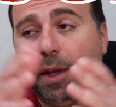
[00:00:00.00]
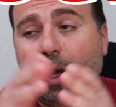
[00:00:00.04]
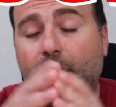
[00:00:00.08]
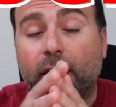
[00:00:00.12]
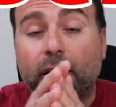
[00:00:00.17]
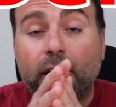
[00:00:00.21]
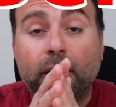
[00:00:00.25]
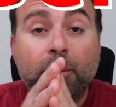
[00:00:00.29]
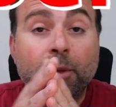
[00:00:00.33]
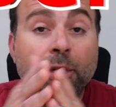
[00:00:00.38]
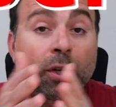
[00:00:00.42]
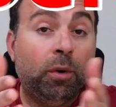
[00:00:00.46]

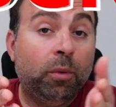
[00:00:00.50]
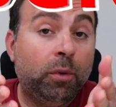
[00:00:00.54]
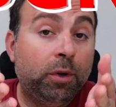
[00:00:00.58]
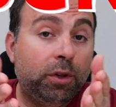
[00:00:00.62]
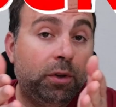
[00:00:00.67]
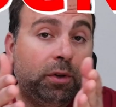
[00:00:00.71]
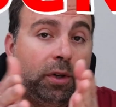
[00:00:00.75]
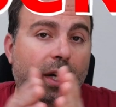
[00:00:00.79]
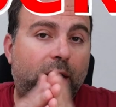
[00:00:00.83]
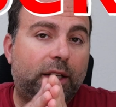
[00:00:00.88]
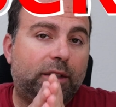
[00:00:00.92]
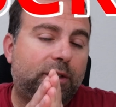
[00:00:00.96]
And let me know what
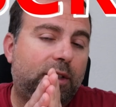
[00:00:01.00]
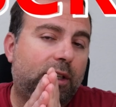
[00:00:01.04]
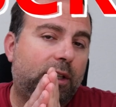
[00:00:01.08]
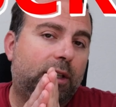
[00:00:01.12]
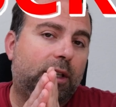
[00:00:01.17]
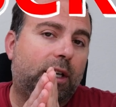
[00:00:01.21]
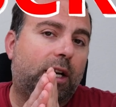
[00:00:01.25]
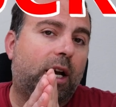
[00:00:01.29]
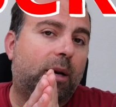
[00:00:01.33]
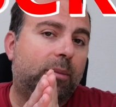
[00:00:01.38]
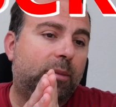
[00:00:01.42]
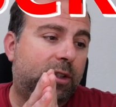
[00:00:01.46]
you guys think in
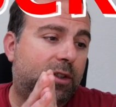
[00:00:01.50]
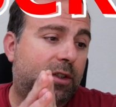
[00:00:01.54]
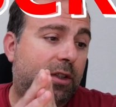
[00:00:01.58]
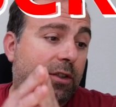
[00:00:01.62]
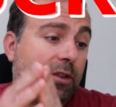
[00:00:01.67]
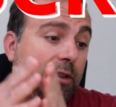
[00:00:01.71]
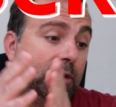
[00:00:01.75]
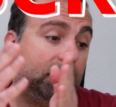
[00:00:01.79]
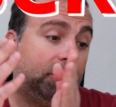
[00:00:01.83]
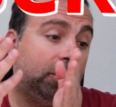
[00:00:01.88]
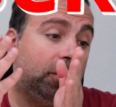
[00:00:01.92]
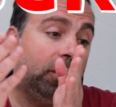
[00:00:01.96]
the comment
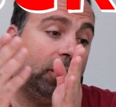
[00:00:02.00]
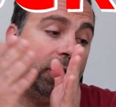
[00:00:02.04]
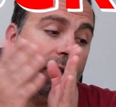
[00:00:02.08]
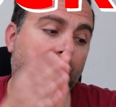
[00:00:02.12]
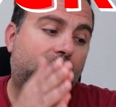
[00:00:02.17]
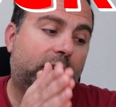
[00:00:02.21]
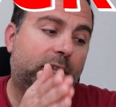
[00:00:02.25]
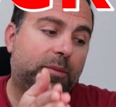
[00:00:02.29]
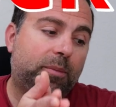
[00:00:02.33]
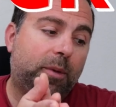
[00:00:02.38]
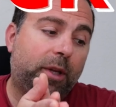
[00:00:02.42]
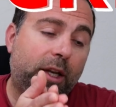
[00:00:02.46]
sections below. Are you
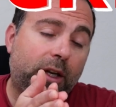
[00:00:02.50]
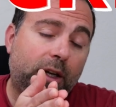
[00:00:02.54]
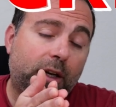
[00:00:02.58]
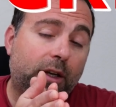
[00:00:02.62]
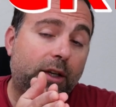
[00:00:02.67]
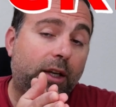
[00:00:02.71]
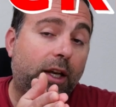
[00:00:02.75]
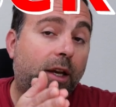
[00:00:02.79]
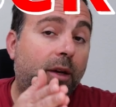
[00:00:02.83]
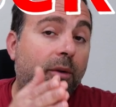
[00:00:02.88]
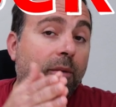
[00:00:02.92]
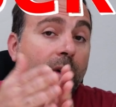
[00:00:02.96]
guys planning
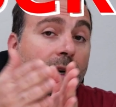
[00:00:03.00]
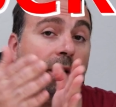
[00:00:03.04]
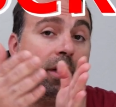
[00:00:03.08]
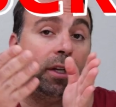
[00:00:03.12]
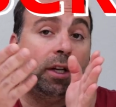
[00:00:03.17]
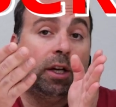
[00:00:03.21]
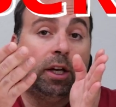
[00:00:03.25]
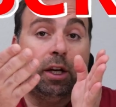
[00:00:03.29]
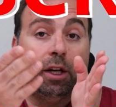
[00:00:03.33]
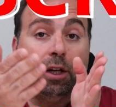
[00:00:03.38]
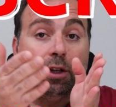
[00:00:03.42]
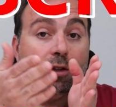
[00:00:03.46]
on getting
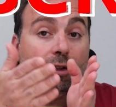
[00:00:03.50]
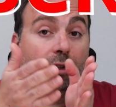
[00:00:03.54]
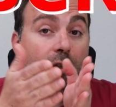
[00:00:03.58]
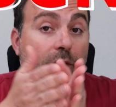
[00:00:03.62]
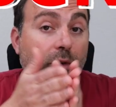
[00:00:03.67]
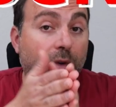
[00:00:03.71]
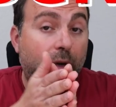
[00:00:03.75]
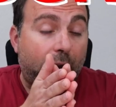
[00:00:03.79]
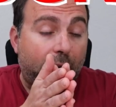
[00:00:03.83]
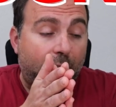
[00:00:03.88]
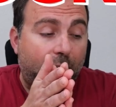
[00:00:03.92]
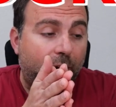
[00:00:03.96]
one? Do
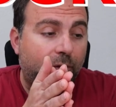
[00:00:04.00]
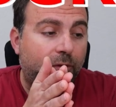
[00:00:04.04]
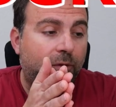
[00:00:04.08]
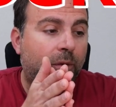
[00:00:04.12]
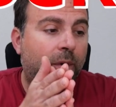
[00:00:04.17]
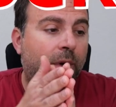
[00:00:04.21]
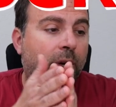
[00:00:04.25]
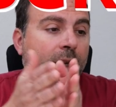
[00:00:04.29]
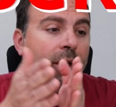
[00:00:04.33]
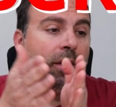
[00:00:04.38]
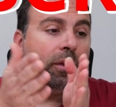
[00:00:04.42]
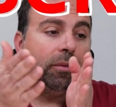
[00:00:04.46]
you have
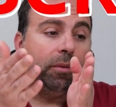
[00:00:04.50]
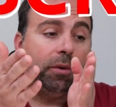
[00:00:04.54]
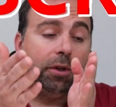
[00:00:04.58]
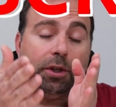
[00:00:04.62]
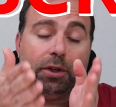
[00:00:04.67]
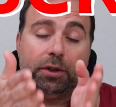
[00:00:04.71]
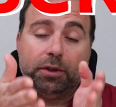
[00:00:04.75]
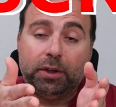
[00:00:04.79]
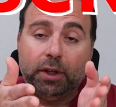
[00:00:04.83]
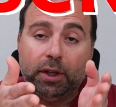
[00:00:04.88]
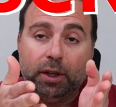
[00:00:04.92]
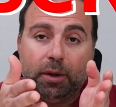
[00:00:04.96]
one? What do
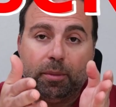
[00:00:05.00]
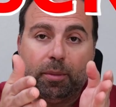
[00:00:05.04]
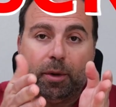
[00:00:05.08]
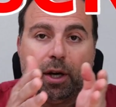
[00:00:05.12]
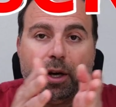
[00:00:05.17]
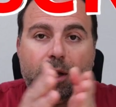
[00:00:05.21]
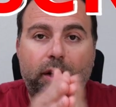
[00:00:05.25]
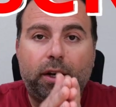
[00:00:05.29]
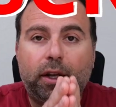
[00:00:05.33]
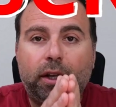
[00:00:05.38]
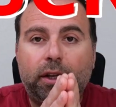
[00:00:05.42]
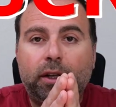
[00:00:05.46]
you think
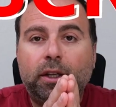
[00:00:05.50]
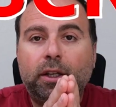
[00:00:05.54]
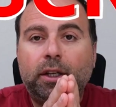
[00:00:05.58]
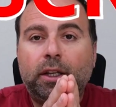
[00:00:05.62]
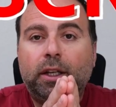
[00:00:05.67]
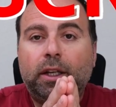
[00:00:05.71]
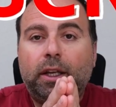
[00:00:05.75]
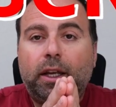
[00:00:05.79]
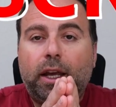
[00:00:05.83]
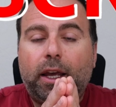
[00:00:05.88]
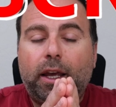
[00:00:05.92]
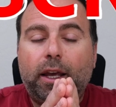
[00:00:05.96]
about it?
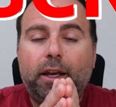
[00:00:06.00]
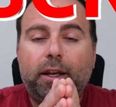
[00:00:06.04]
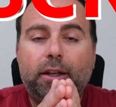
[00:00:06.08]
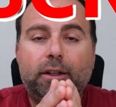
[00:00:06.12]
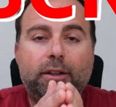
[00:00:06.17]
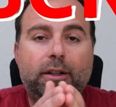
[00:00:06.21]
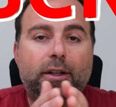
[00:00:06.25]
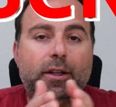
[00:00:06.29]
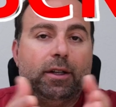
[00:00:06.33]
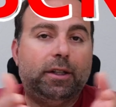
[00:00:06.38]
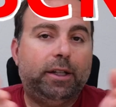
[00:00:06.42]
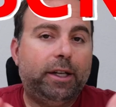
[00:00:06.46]

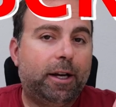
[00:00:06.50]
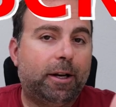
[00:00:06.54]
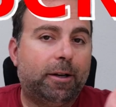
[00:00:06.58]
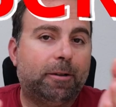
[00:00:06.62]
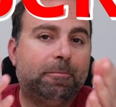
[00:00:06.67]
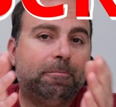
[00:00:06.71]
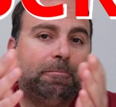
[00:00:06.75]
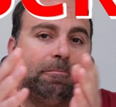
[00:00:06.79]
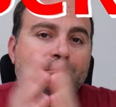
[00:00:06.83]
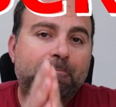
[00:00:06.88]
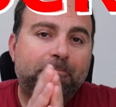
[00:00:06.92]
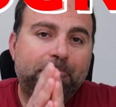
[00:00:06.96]
And uh, yeah,
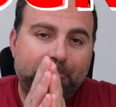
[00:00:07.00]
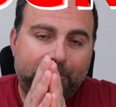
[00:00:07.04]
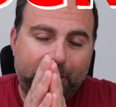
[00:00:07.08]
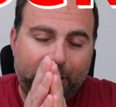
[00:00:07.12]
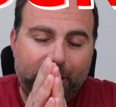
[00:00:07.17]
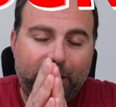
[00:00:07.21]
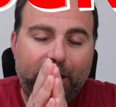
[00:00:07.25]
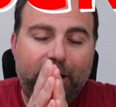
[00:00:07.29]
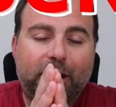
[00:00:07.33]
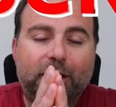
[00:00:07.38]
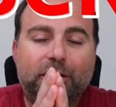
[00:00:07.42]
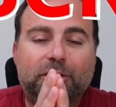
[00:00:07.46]

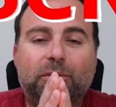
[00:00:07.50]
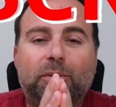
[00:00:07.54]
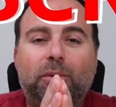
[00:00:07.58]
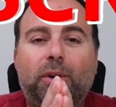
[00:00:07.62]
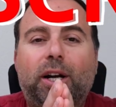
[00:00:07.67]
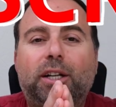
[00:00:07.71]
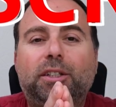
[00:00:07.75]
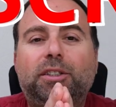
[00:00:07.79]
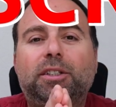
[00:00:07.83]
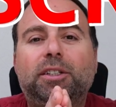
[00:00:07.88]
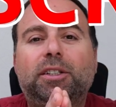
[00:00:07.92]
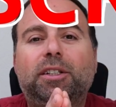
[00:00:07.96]
thank you guys for
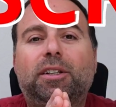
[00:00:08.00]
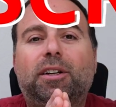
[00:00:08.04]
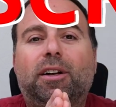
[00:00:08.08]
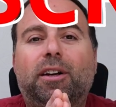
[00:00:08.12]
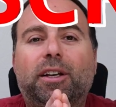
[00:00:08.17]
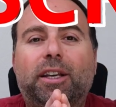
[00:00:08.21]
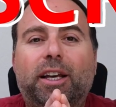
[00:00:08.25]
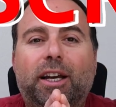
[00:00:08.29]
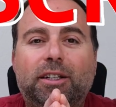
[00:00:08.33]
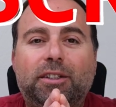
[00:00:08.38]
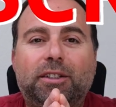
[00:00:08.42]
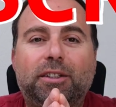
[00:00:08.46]
watching, and I'll
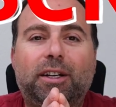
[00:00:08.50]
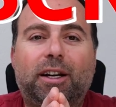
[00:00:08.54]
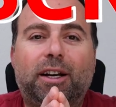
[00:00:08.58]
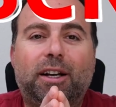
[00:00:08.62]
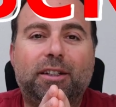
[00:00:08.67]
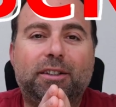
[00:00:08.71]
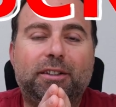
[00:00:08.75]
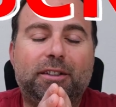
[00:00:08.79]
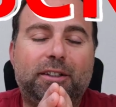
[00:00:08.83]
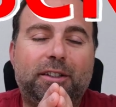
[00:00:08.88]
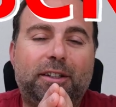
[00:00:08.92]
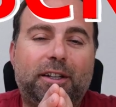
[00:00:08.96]
catch you
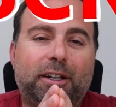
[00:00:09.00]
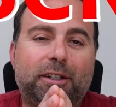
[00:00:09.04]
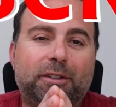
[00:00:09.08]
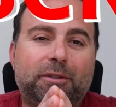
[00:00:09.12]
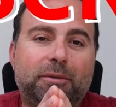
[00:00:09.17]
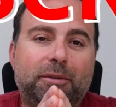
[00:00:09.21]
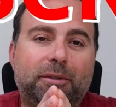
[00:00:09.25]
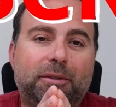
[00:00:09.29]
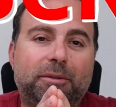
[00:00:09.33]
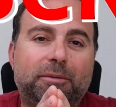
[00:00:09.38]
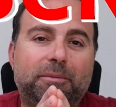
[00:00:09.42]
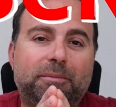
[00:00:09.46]
guys in the next
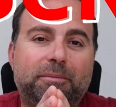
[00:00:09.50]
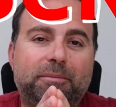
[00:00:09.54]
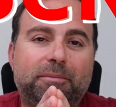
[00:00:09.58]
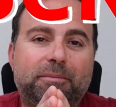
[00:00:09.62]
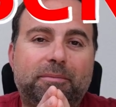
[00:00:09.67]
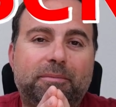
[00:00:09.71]
one.